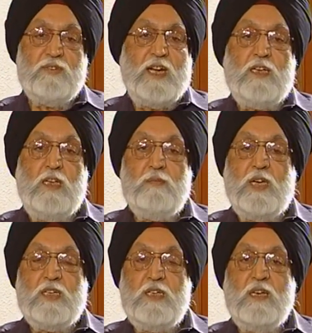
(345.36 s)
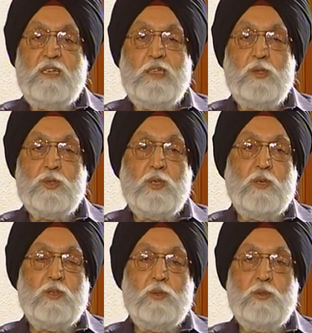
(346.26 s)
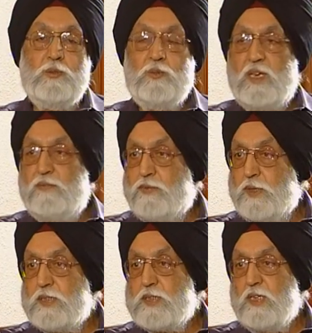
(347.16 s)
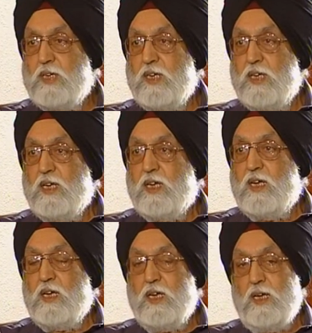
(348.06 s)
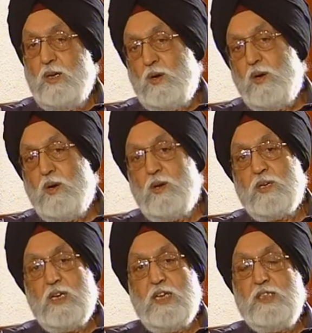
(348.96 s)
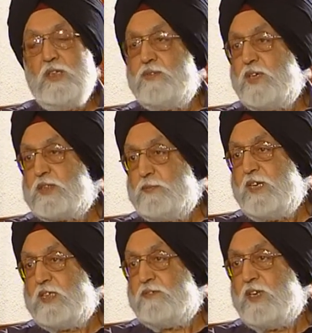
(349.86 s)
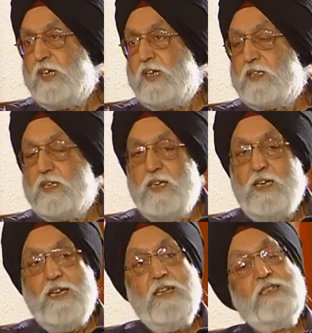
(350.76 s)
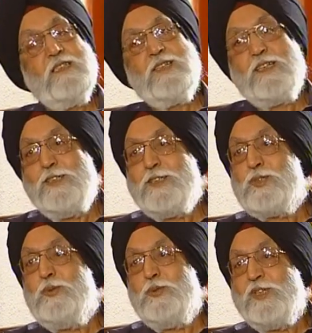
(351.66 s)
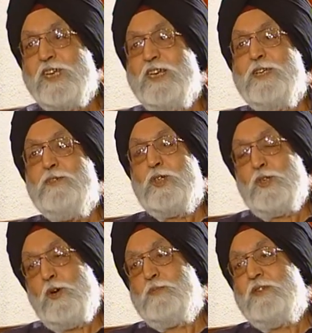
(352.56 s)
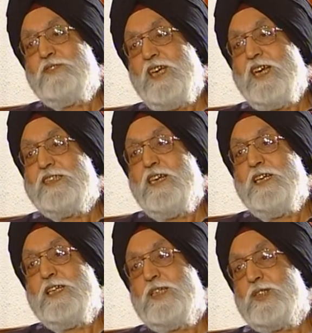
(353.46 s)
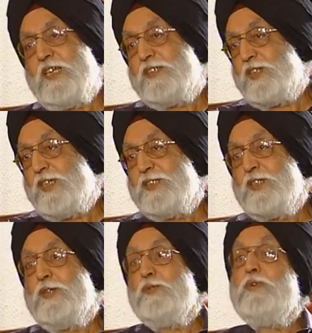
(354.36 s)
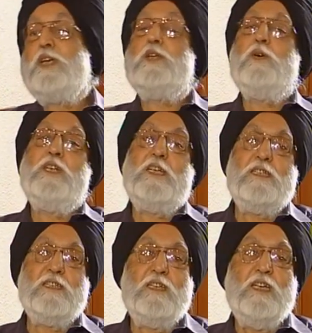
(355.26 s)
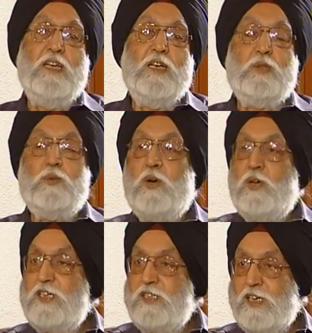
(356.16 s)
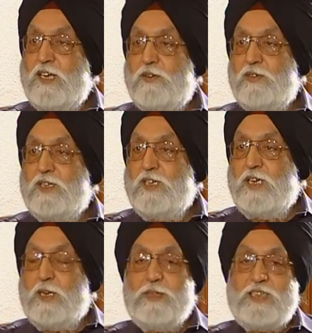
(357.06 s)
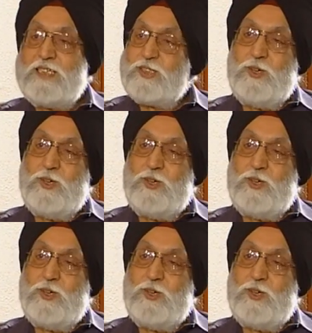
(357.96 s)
frankly, my real heroes are not those who came first, or any of us might have done it. It is others who really were top of the athletics and things and who went on later to All India level. So, but that's